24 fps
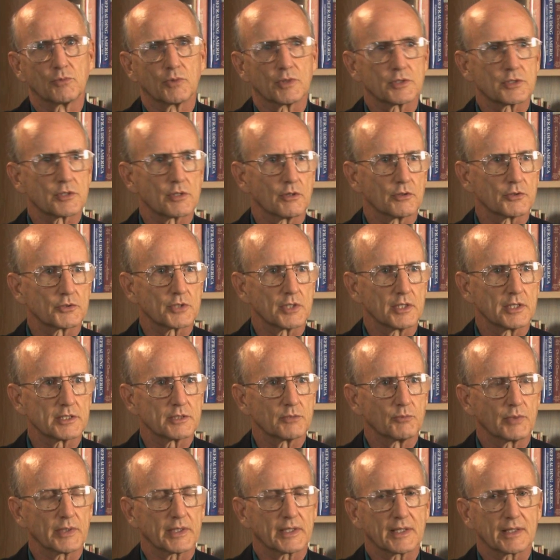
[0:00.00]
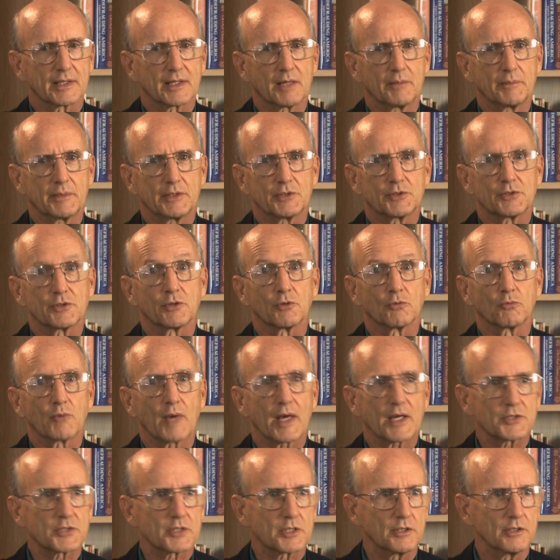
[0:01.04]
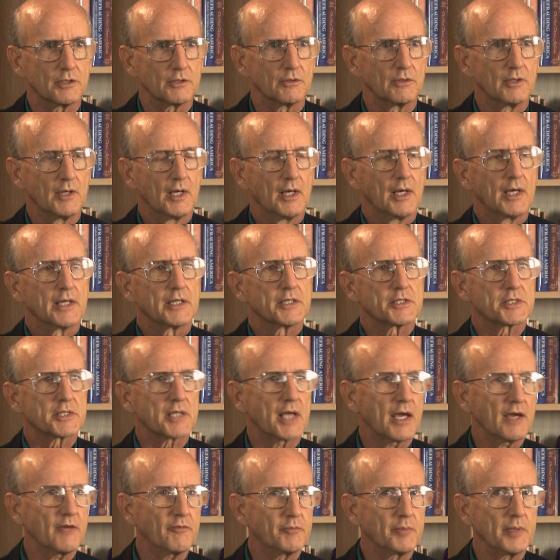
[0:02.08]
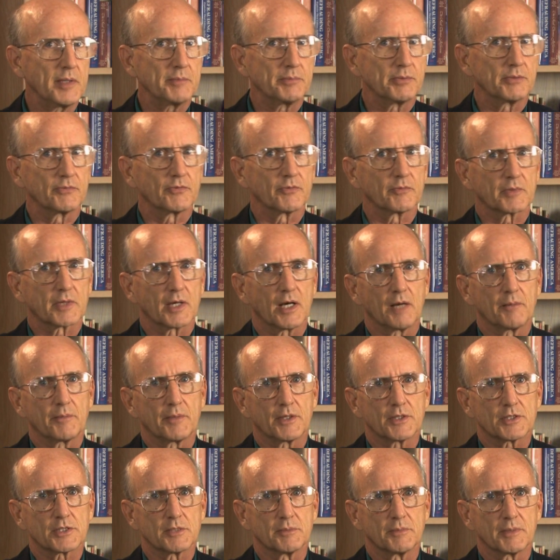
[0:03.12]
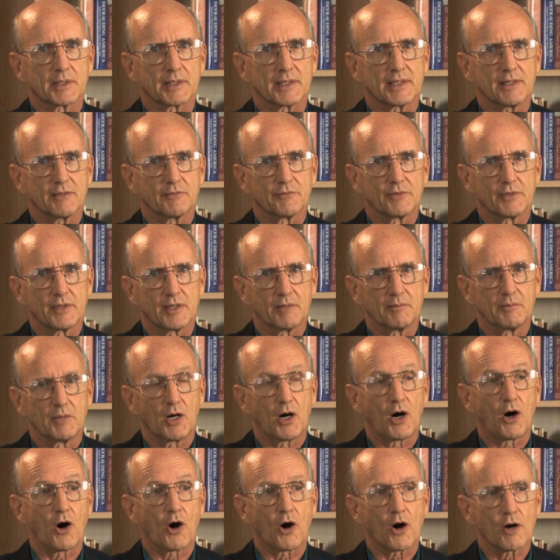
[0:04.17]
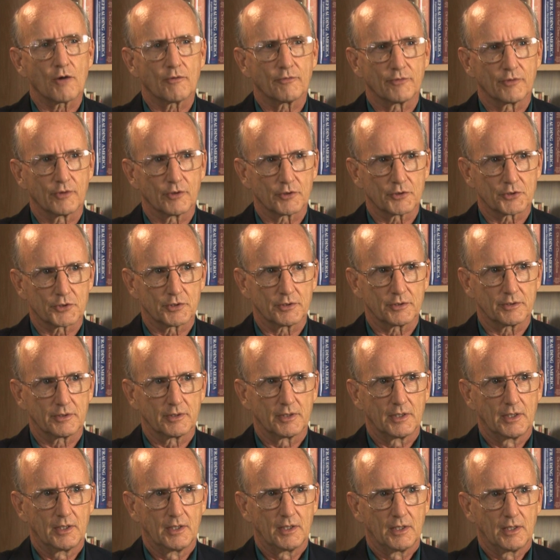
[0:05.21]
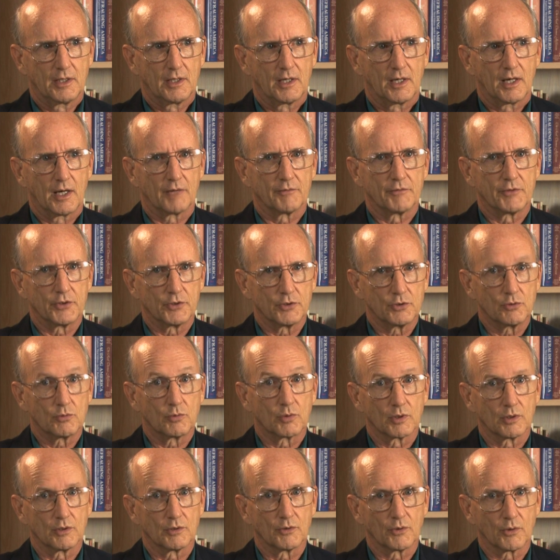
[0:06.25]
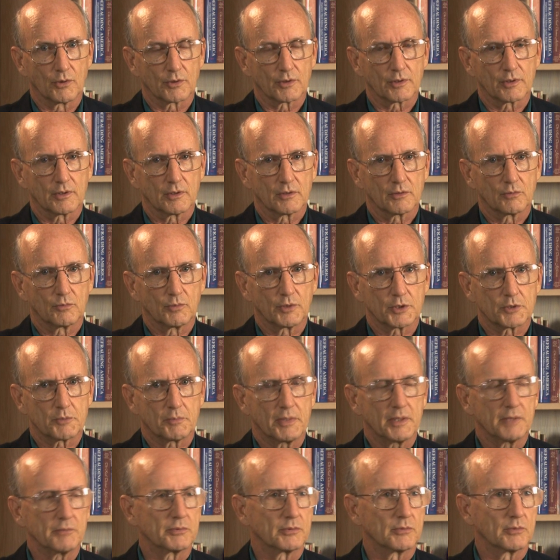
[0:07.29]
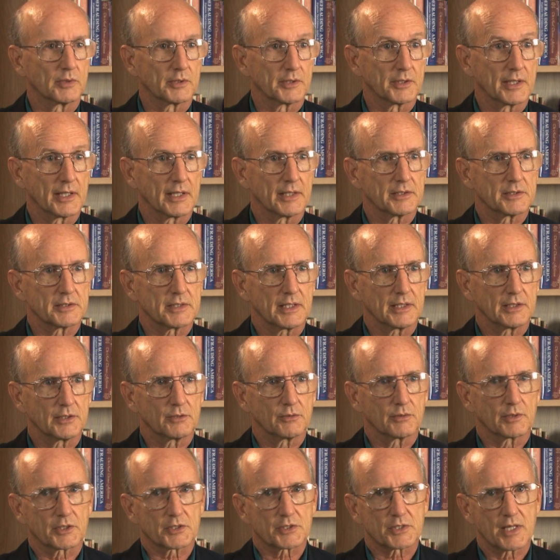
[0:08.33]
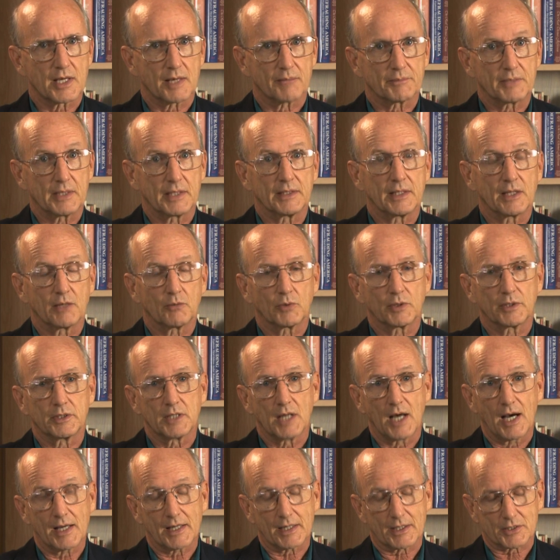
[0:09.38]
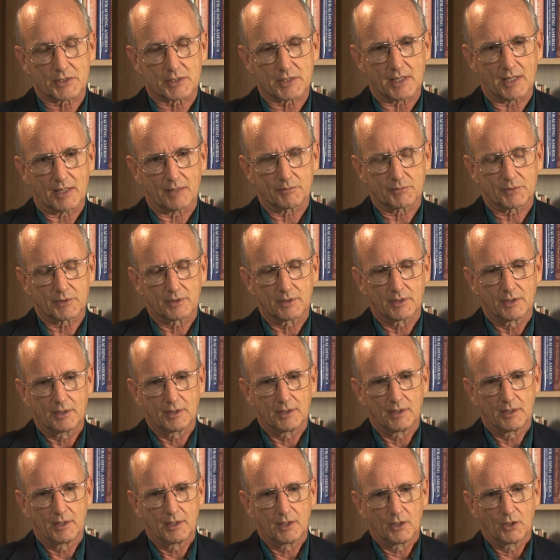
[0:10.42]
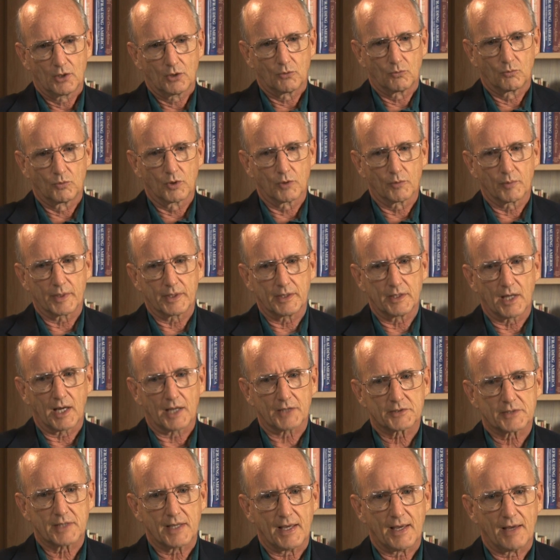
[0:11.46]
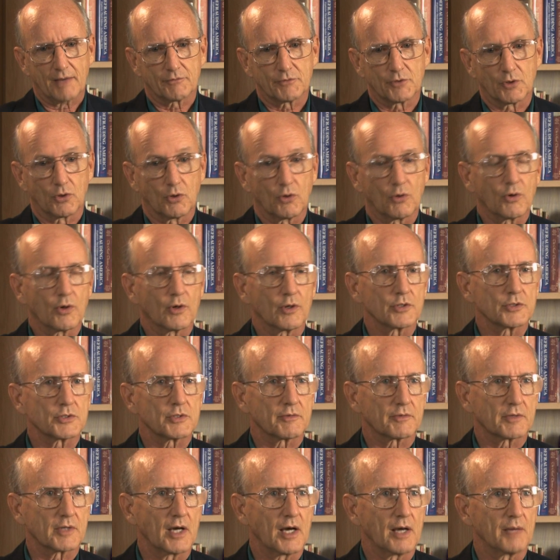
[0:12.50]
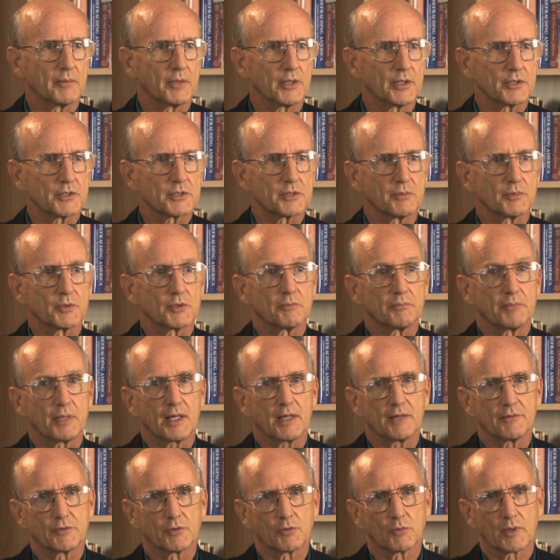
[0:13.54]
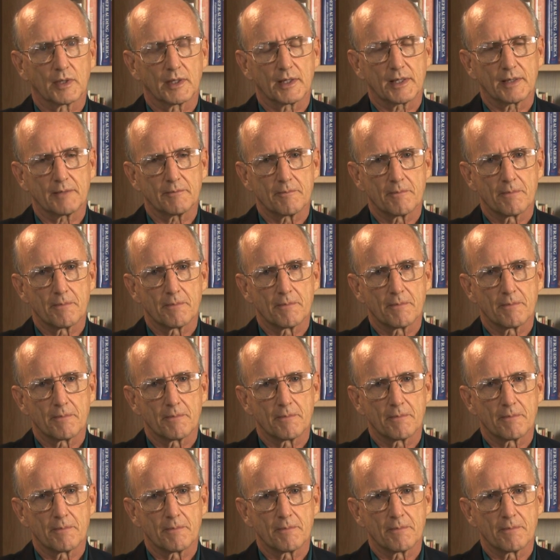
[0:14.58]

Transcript: with socialism, we can come into the rescue, save people from communism, and give them our version of the New World Order, which people will then tend to accept. And they would not accept were we not to have the horrors of communism to pave the way.